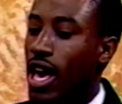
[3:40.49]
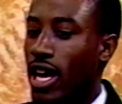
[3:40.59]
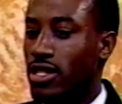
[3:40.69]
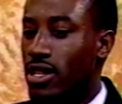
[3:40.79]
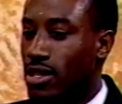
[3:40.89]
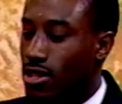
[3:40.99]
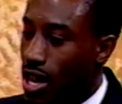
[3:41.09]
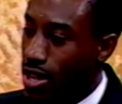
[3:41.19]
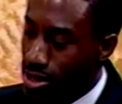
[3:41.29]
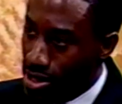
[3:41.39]
And just to
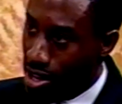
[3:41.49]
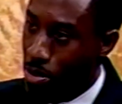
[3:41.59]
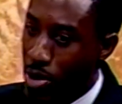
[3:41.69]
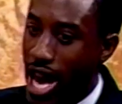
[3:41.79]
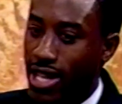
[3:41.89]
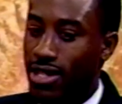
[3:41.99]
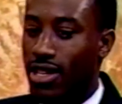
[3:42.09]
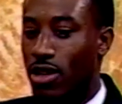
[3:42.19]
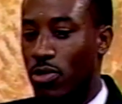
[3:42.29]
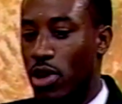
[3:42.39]
try to step back and
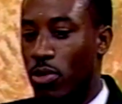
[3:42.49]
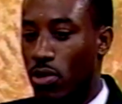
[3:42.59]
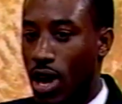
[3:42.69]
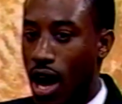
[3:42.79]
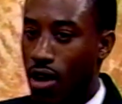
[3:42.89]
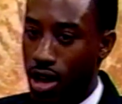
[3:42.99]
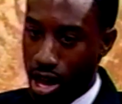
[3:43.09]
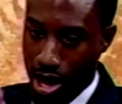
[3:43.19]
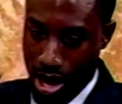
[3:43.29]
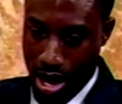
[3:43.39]
say to people, now,
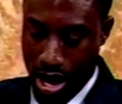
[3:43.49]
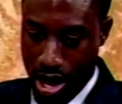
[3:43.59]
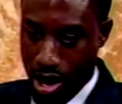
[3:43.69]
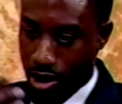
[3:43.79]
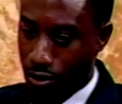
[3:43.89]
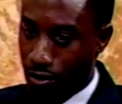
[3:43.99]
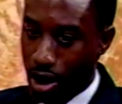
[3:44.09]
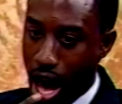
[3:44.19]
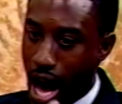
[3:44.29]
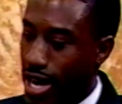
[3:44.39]
if
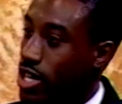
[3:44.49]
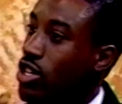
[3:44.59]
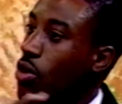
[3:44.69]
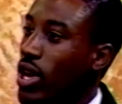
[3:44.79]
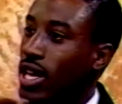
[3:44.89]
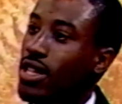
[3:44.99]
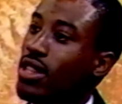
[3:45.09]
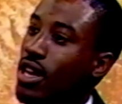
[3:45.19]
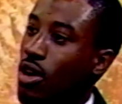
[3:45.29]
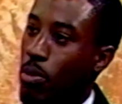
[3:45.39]
I didn't know
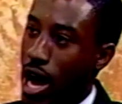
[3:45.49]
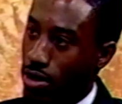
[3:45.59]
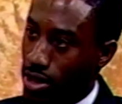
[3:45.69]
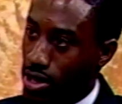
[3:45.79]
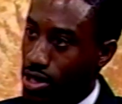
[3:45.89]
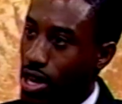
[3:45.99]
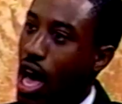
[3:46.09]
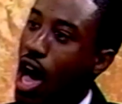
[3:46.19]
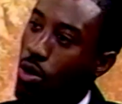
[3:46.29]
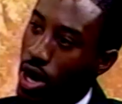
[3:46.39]
anything about this,
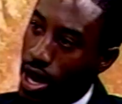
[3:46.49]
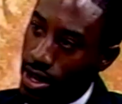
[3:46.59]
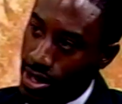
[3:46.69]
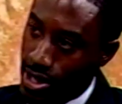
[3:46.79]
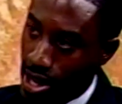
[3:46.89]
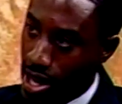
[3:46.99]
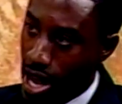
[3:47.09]
how would I understand